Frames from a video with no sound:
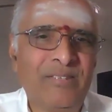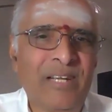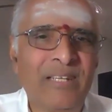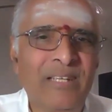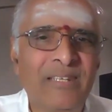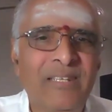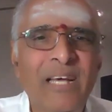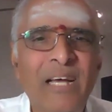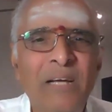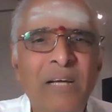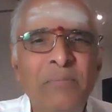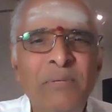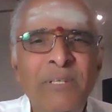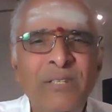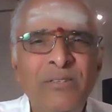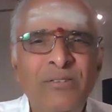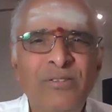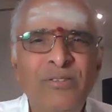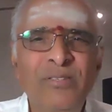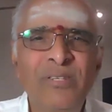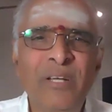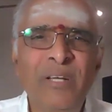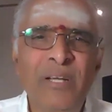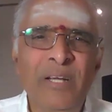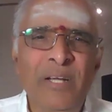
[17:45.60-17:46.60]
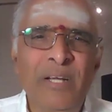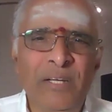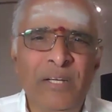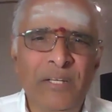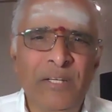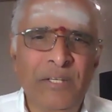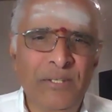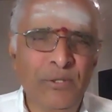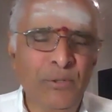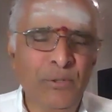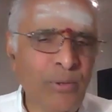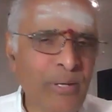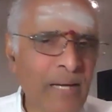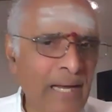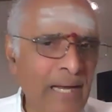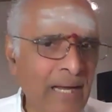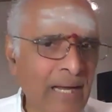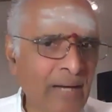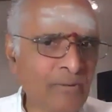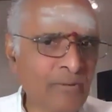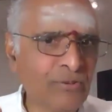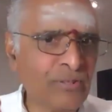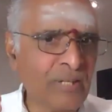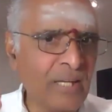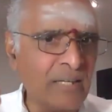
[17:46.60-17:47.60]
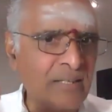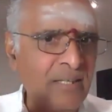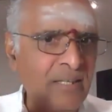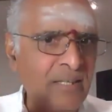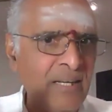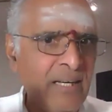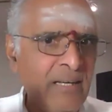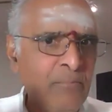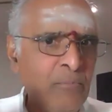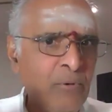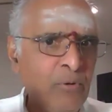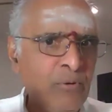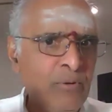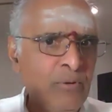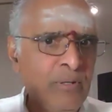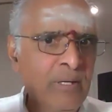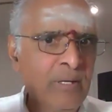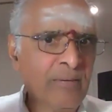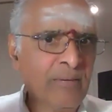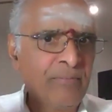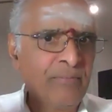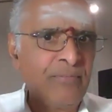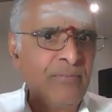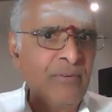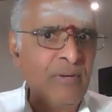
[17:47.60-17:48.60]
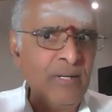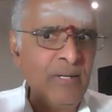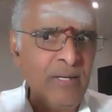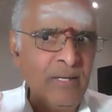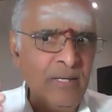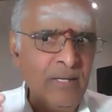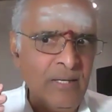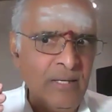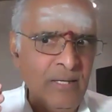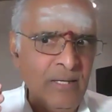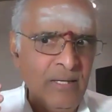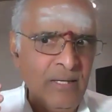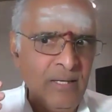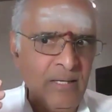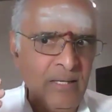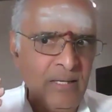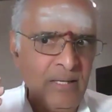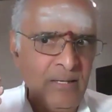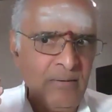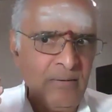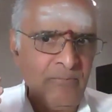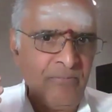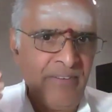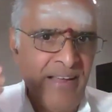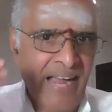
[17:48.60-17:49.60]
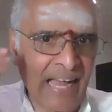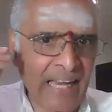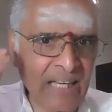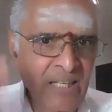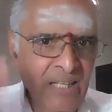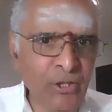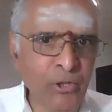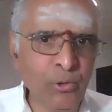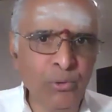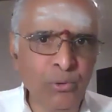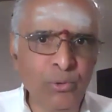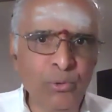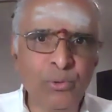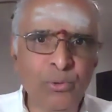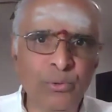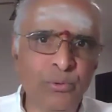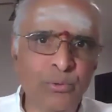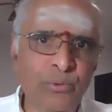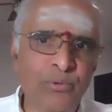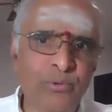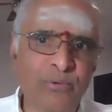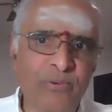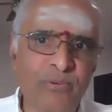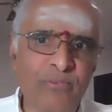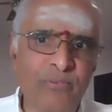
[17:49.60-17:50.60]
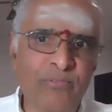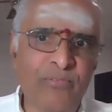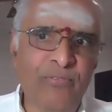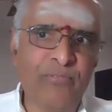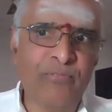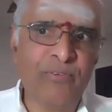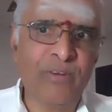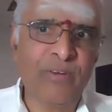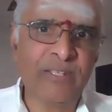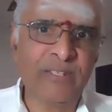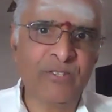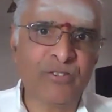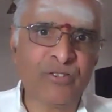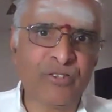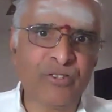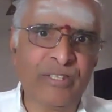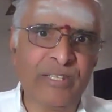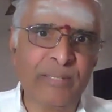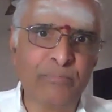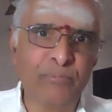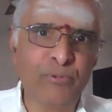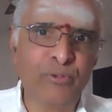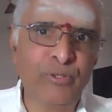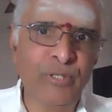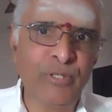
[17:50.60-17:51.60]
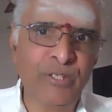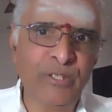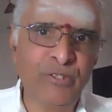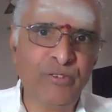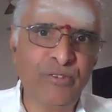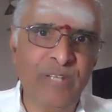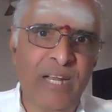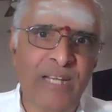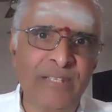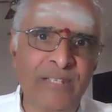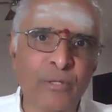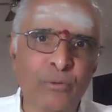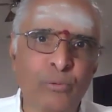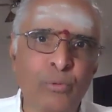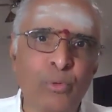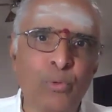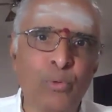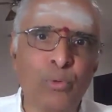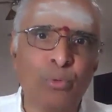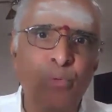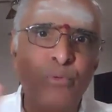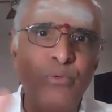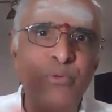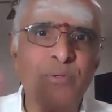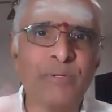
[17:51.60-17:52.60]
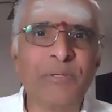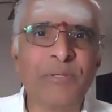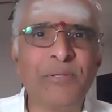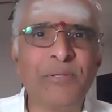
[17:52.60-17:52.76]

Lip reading: Shraddha means you have certain amount of value for the scriptures and the Guru.